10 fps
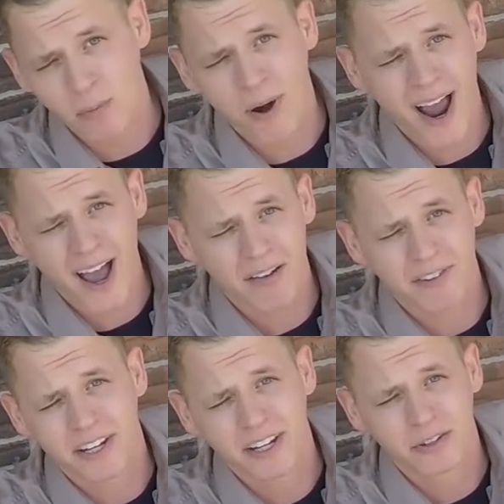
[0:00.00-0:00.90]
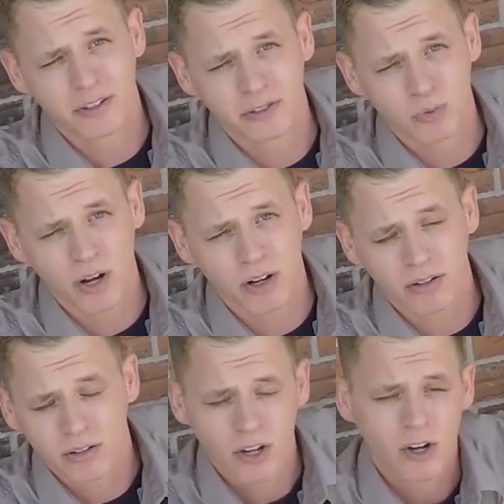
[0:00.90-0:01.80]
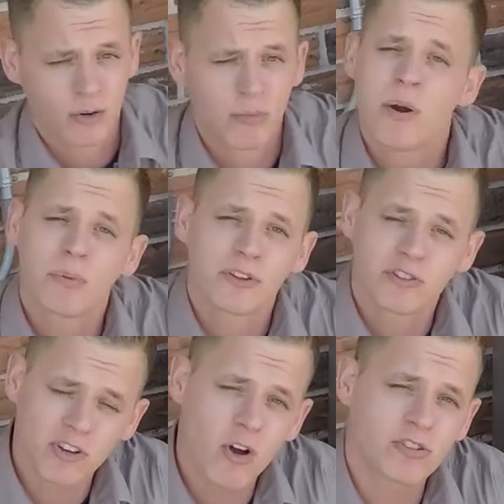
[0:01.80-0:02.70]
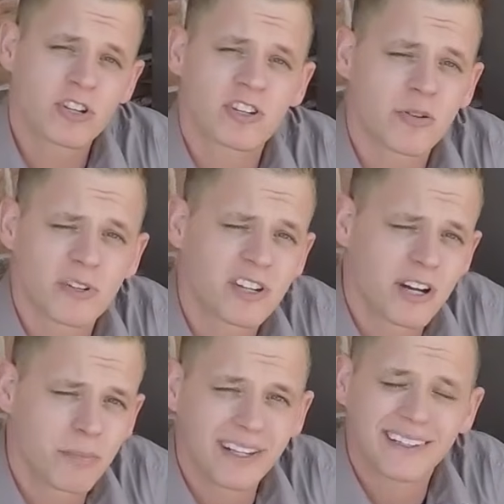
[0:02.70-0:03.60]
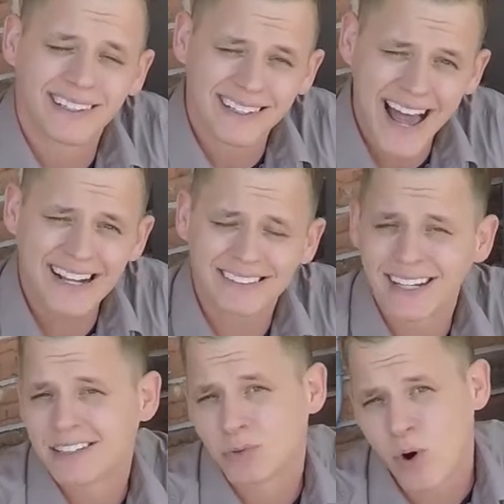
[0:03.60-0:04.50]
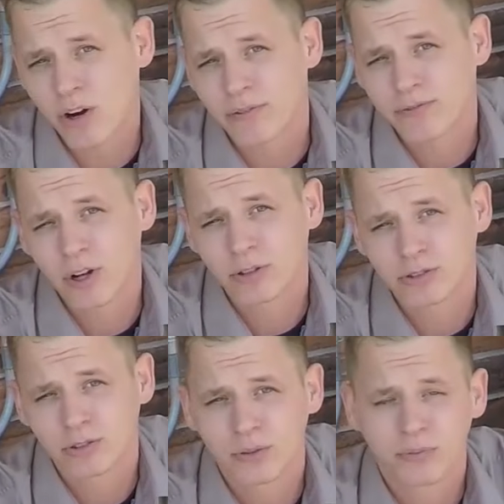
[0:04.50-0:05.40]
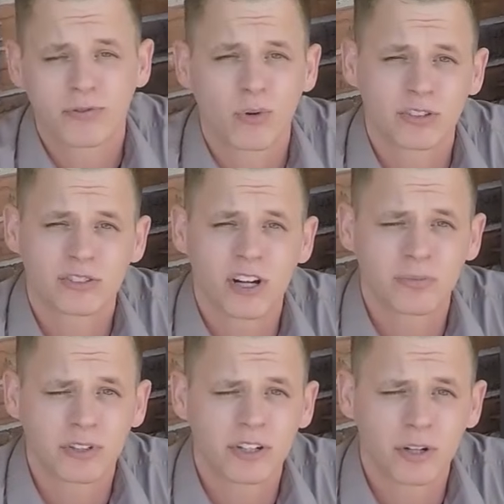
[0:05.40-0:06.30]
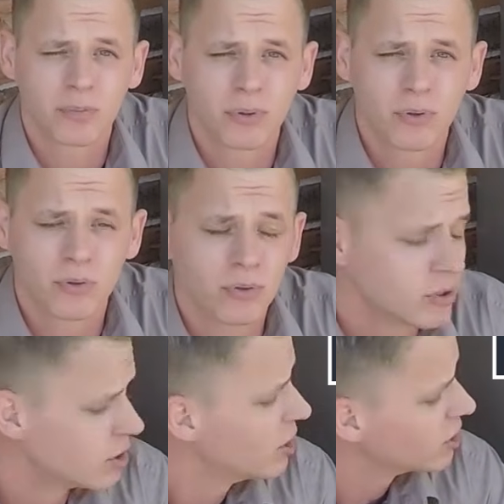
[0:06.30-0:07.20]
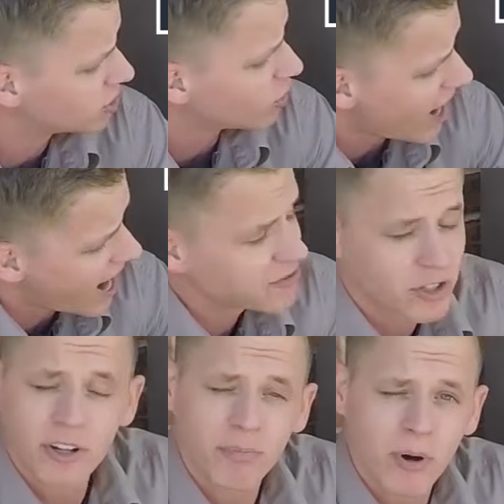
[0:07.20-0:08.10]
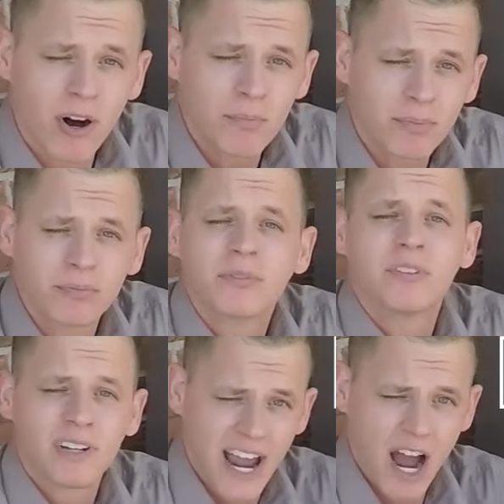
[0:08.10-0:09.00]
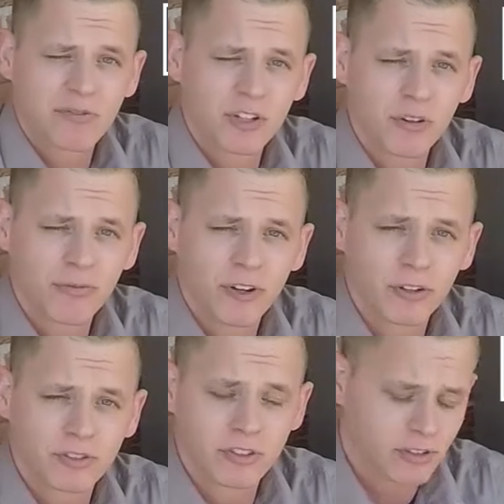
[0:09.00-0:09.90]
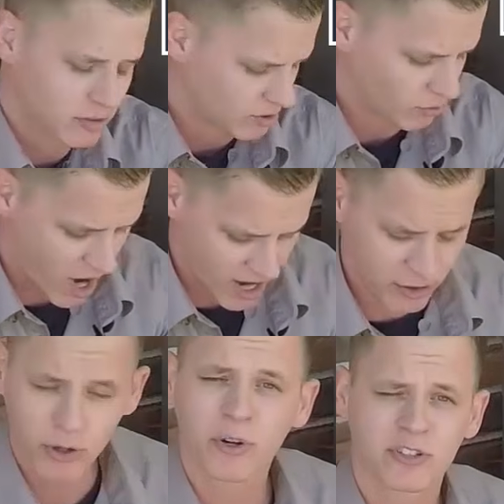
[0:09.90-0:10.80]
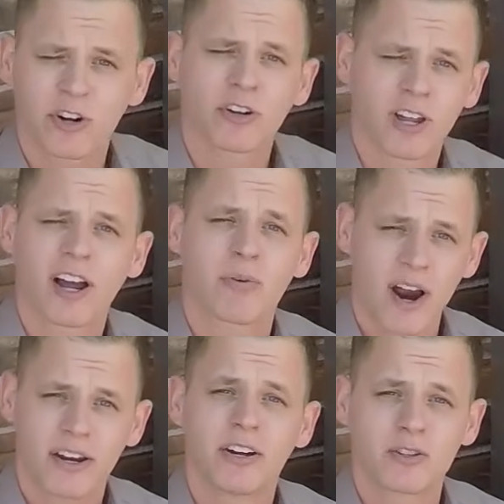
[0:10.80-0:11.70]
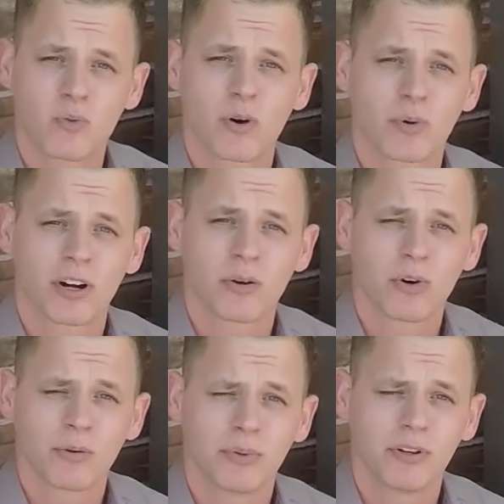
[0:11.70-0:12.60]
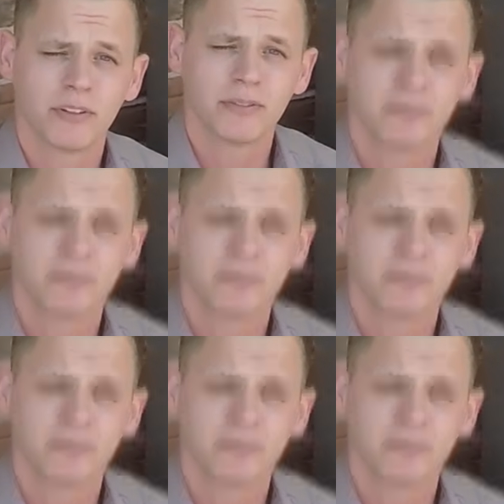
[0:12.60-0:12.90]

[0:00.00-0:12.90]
Some of y'all might have a heater as well. Remember, the salt system is going to be the last thing the water flows through before it's dumped into your pool. So after your pump, after your filter, right on the return line right here is where we're going to want to